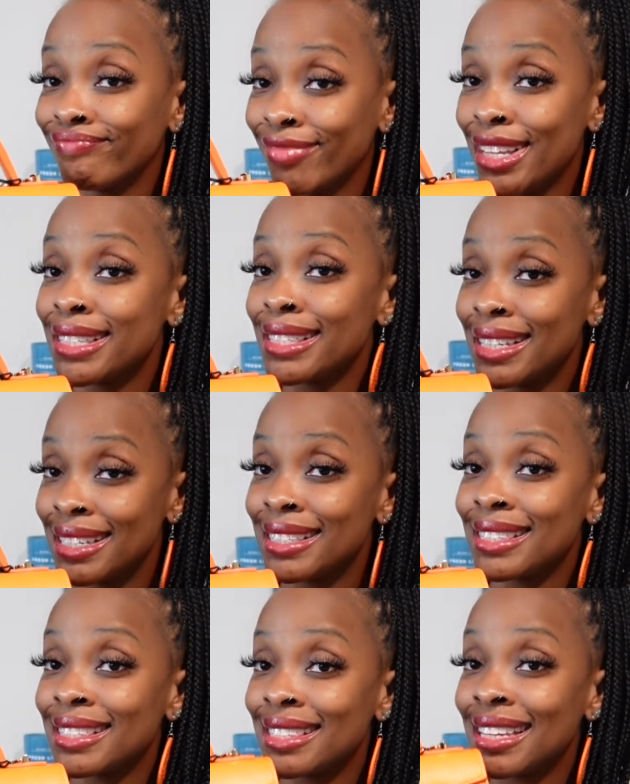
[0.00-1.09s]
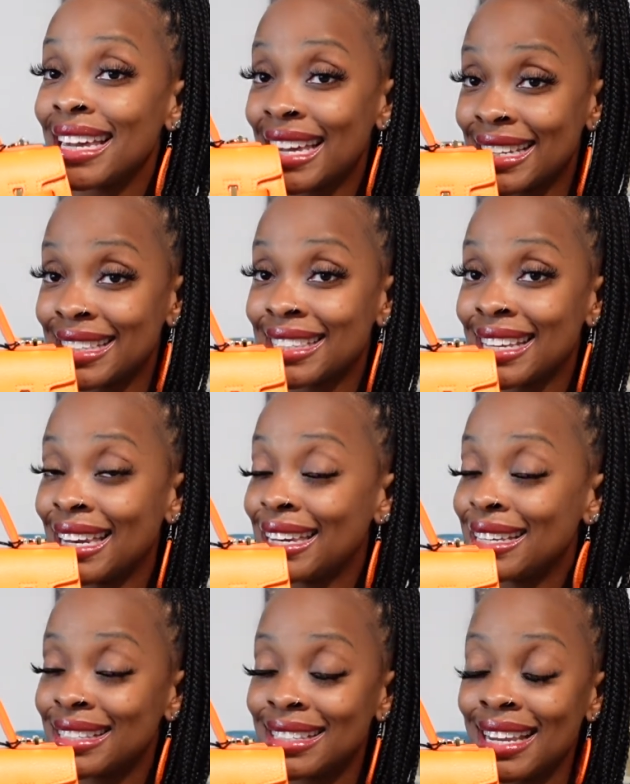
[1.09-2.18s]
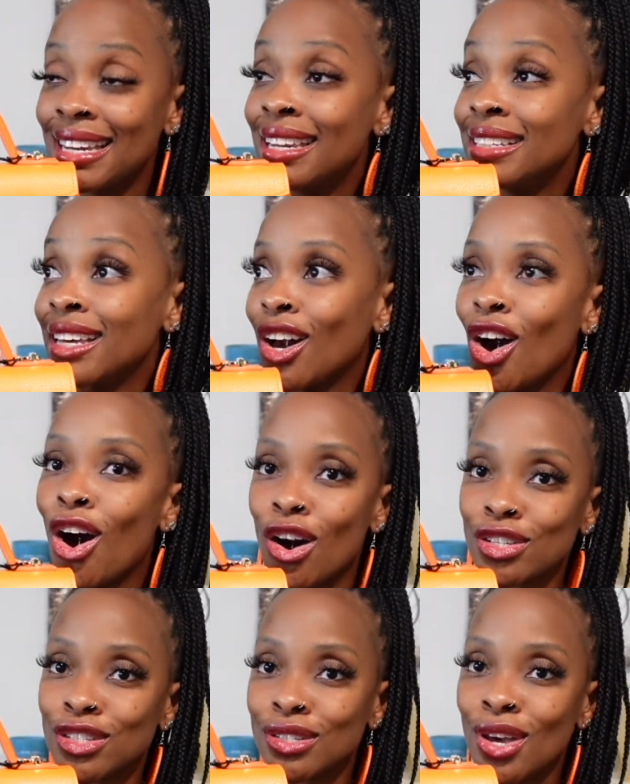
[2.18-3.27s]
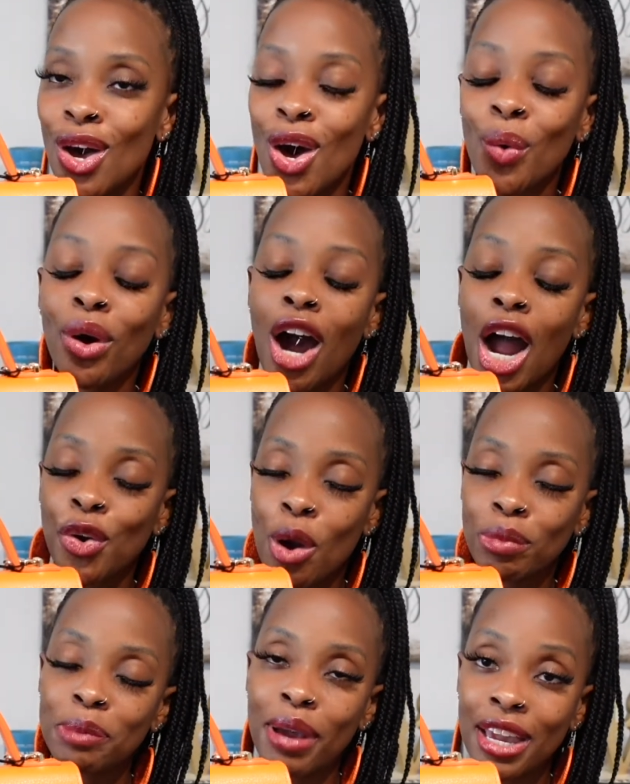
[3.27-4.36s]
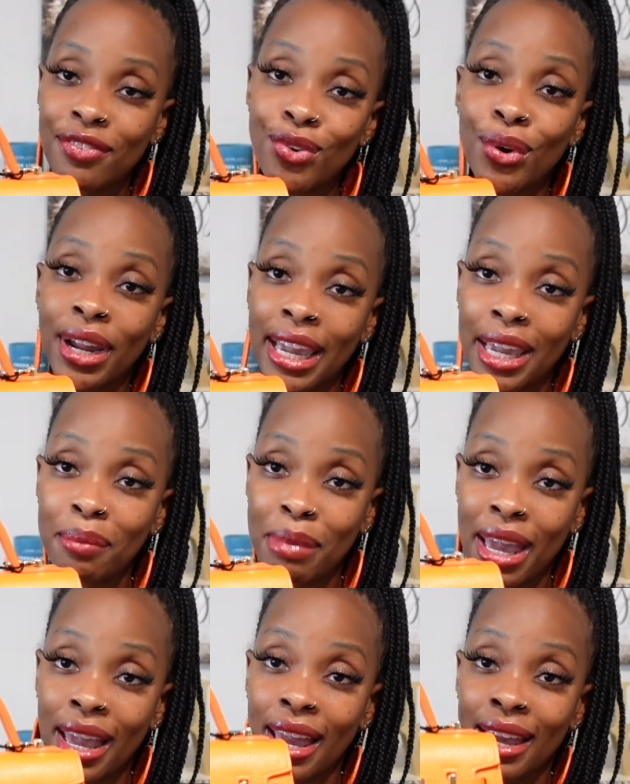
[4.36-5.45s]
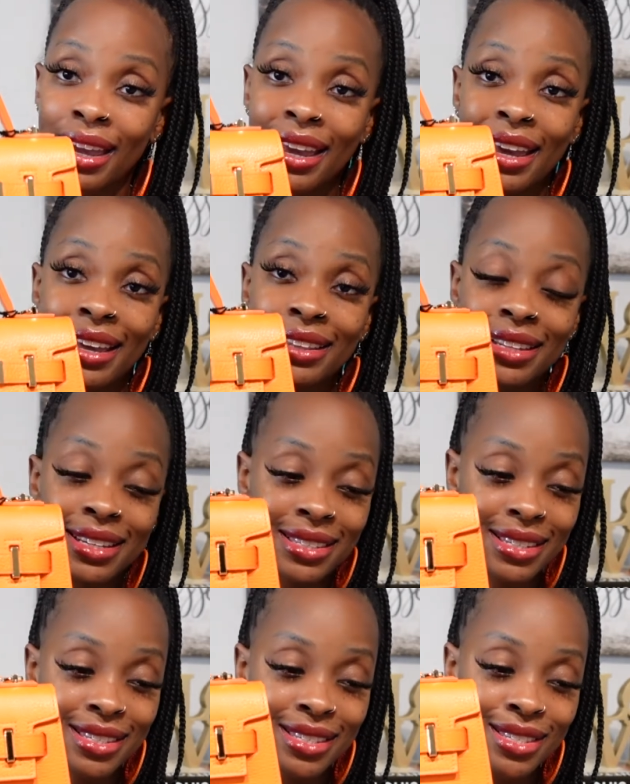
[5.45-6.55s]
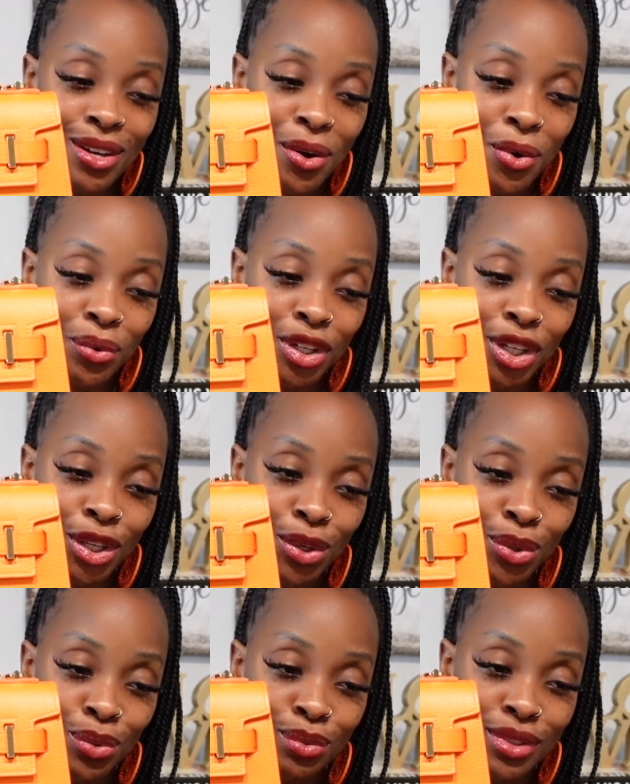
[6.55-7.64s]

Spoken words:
this is it. And it doesn't cost what I normally pay for a handbag. This is so cute.